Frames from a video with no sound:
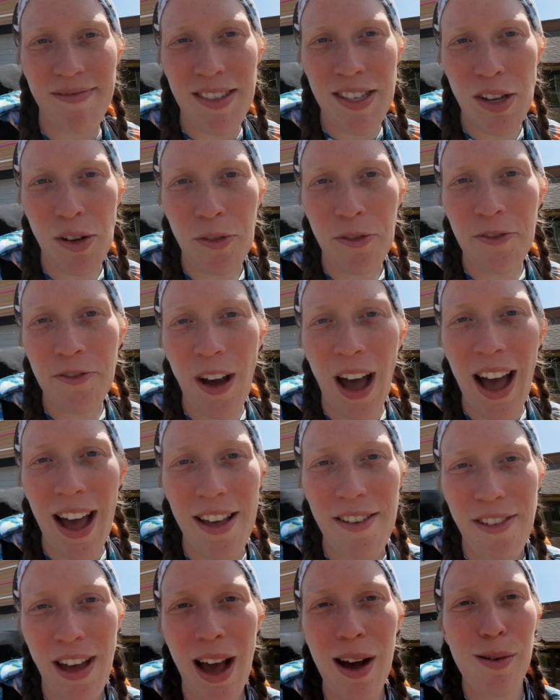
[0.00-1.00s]
So
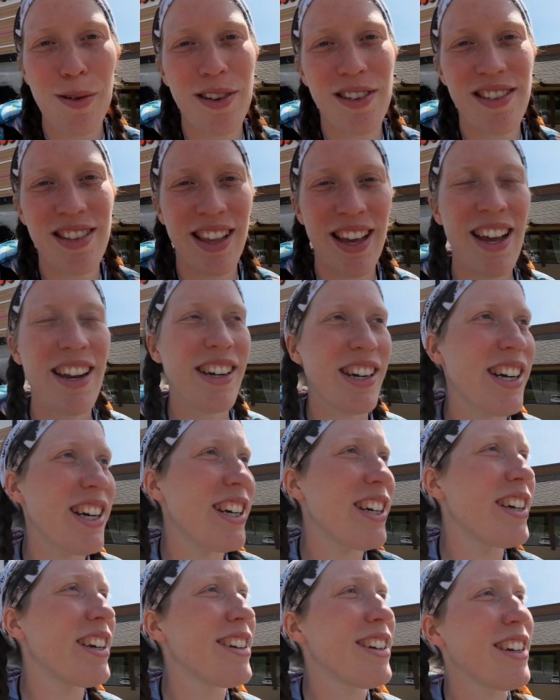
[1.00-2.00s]
five hours
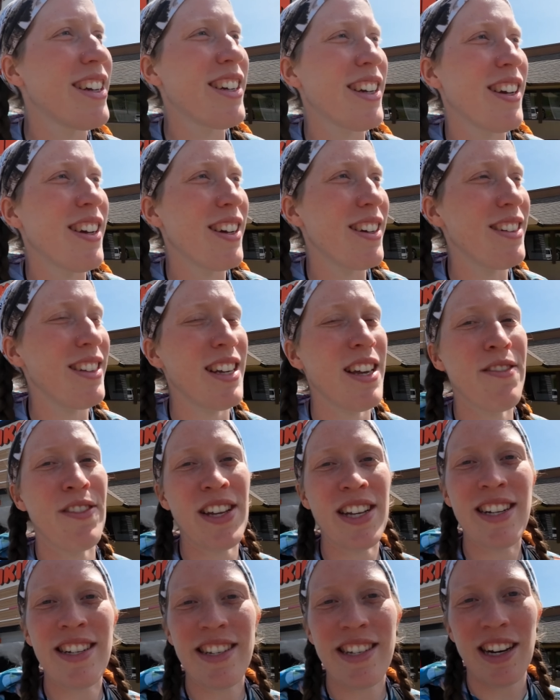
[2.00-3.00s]
later,
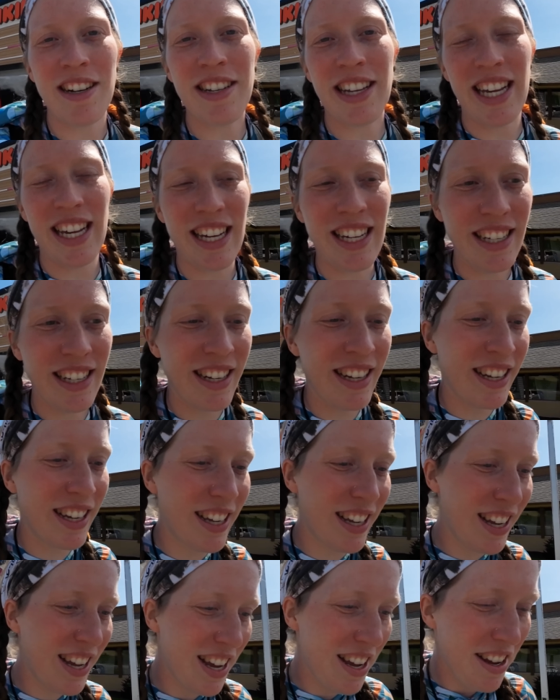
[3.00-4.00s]
leaving Dunkin',
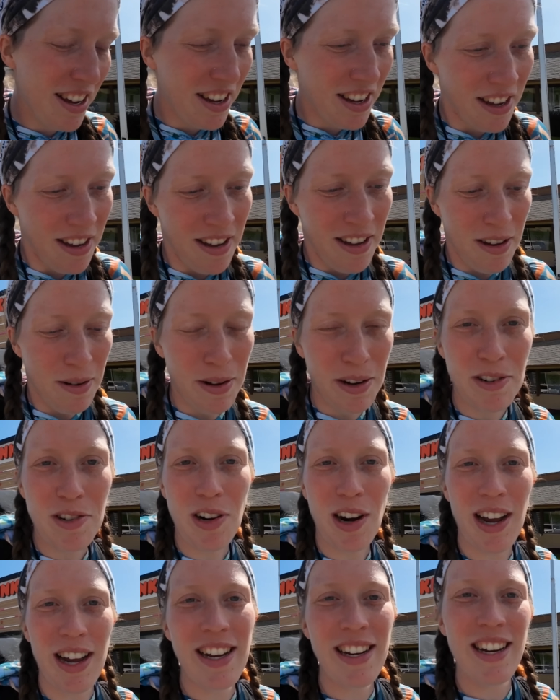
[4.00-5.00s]
we were
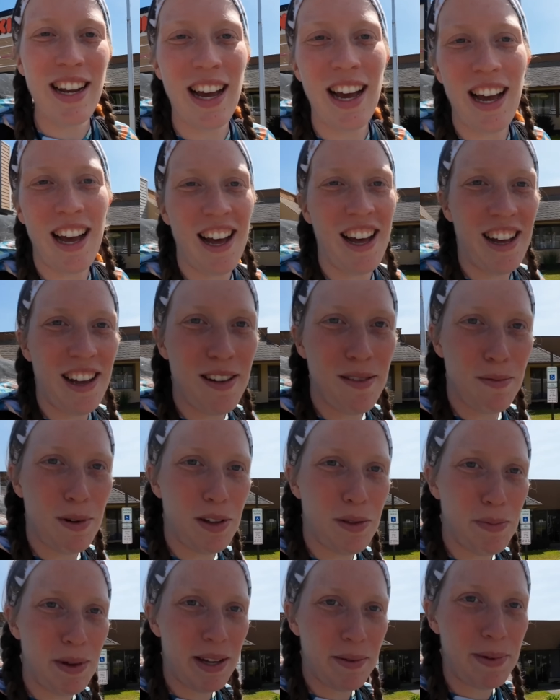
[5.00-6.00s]
trying to have,
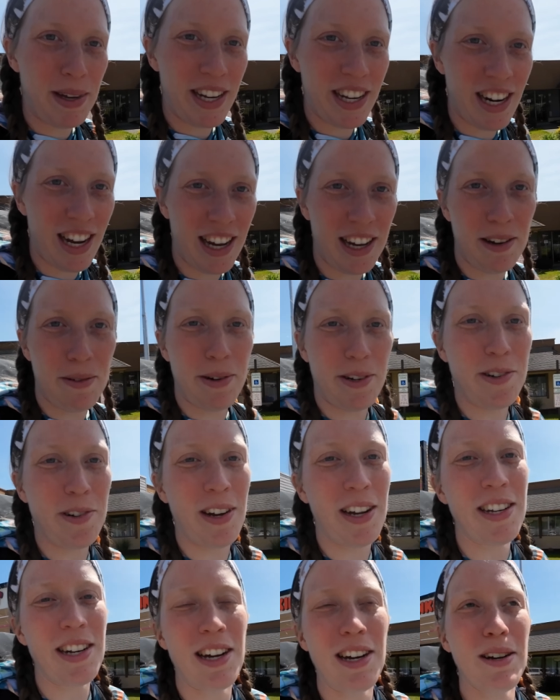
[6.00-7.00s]
both Pikmin and I were
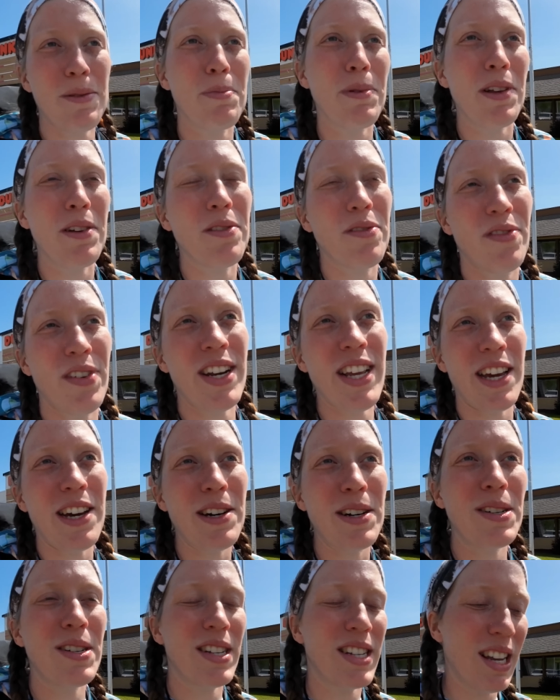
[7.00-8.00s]
trying to upload
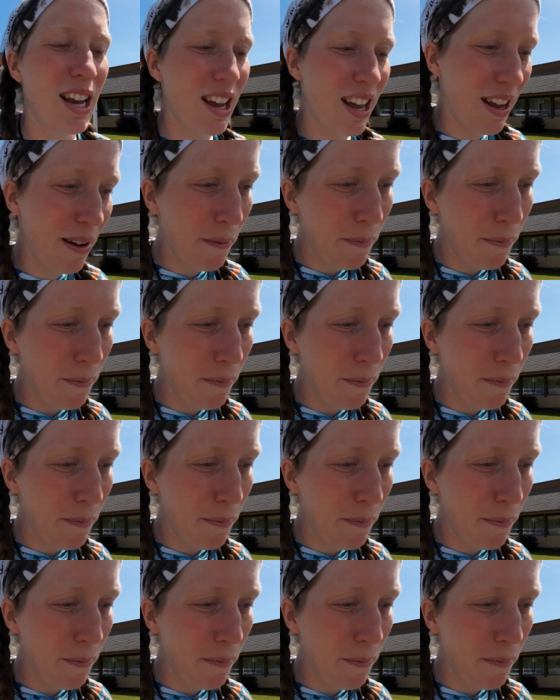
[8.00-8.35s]
videos.